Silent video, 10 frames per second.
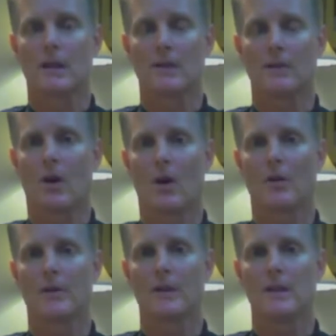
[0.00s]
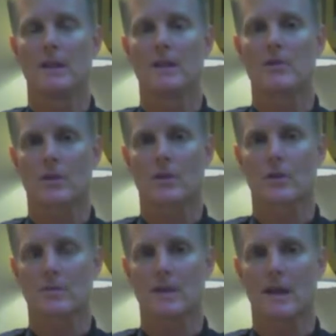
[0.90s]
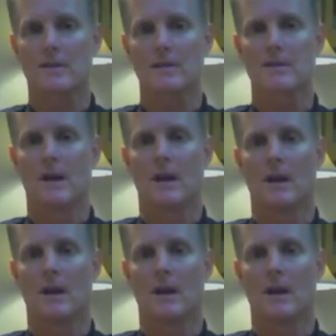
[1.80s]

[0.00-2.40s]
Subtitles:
given all of the circumstances.